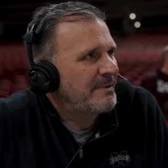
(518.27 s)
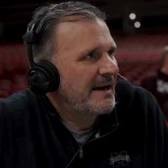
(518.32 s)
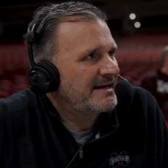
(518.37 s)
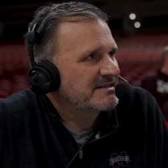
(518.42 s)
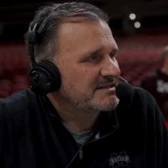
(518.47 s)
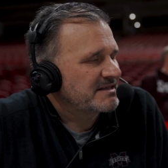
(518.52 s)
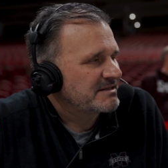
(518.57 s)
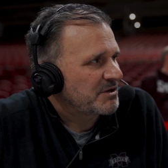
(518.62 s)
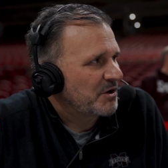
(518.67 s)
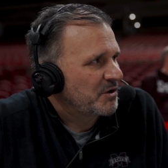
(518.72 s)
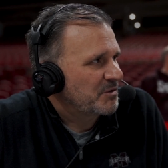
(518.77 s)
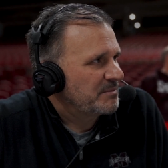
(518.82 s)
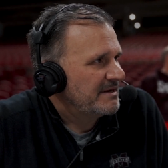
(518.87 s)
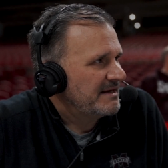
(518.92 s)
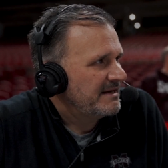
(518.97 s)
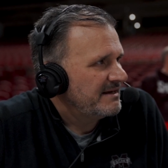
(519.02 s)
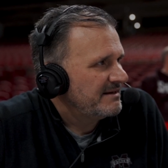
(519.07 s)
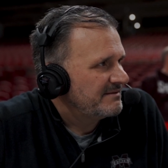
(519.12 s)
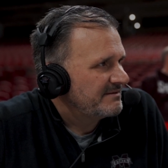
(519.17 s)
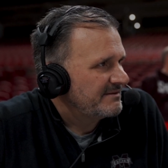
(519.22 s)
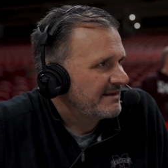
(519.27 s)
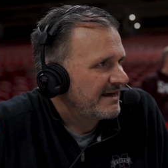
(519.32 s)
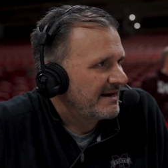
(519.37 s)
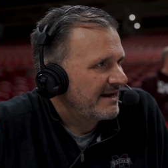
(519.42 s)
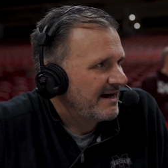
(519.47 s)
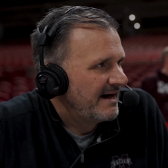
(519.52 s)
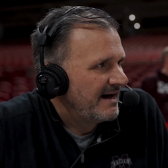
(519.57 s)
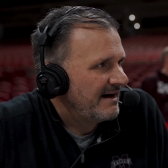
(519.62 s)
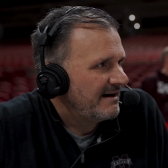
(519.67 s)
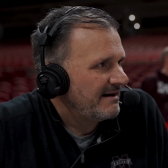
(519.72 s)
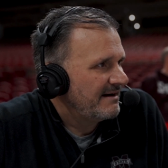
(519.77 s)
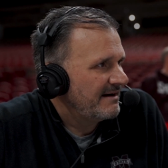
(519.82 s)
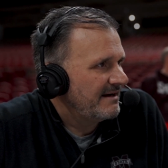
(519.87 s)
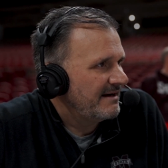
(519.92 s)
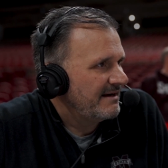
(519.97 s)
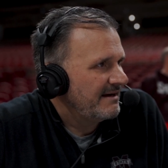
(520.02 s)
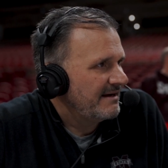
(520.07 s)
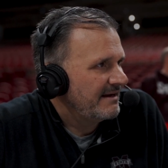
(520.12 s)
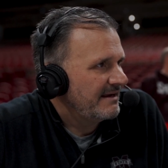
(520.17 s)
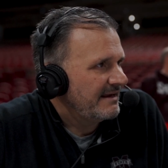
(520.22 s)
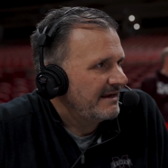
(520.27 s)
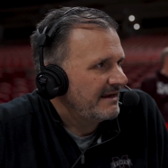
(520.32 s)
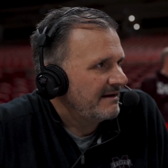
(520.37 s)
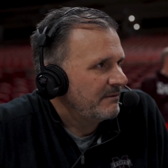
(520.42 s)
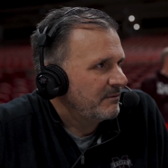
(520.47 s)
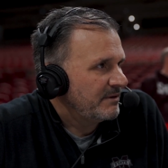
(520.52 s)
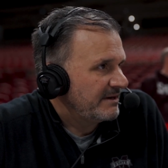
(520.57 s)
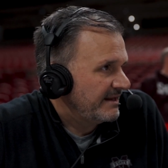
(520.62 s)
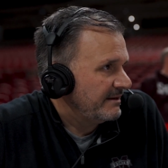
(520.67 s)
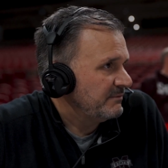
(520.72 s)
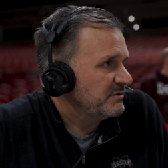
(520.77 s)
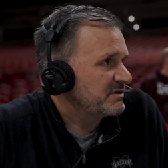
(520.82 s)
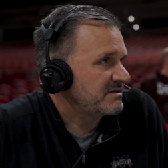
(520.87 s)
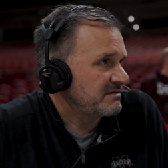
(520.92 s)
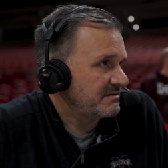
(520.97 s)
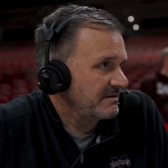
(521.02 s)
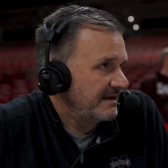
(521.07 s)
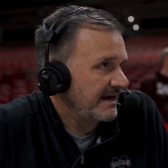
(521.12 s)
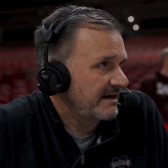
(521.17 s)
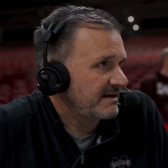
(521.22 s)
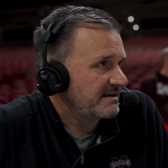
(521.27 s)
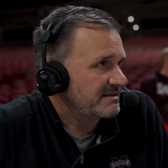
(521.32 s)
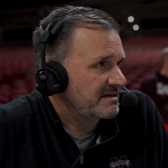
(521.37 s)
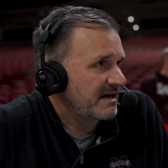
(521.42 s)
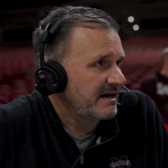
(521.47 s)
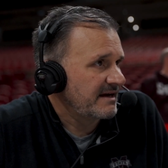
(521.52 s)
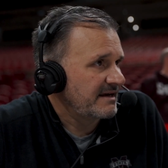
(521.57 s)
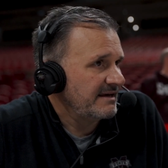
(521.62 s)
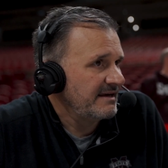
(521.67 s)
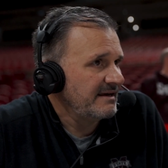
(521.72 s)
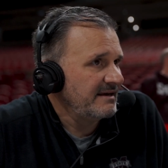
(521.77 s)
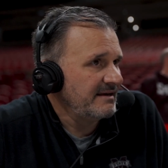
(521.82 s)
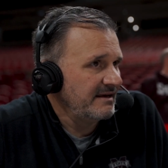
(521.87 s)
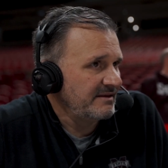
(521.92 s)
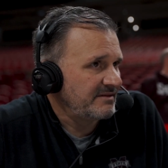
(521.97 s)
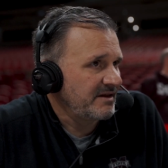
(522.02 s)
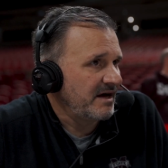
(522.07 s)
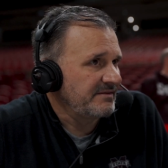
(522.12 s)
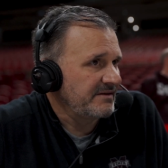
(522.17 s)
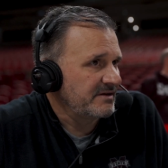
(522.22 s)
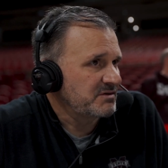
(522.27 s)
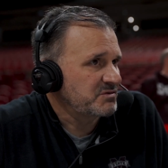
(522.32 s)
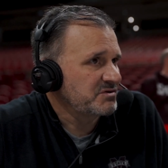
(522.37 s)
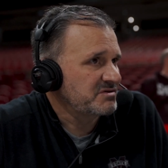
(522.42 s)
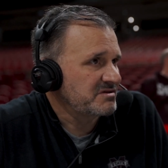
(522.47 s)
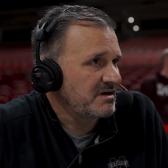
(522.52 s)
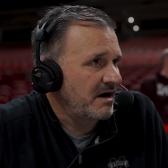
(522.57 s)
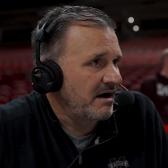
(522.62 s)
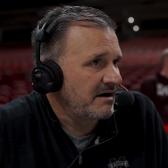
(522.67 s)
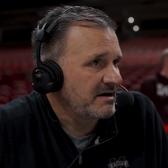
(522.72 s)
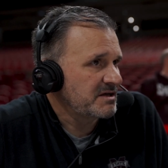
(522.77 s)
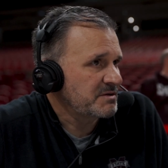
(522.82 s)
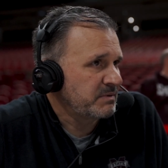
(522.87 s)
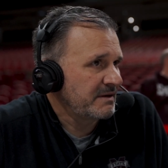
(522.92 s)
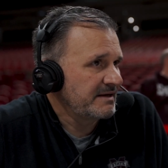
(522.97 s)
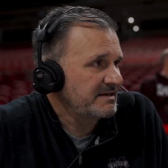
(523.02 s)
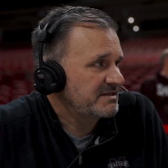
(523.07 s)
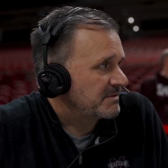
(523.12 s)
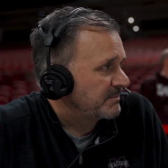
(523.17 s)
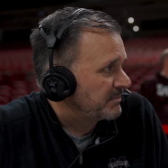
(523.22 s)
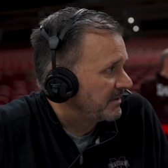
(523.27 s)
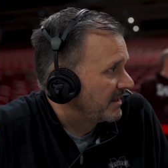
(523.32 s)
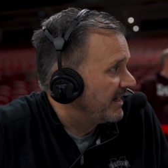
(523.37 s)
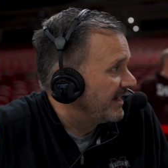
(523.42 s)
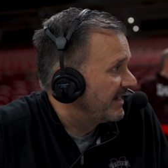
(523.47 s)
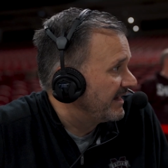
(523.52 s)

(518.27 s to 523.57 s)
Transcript: Padgett told me that uh, when he was at Kentucky, he, he thought this was the hardest place to play.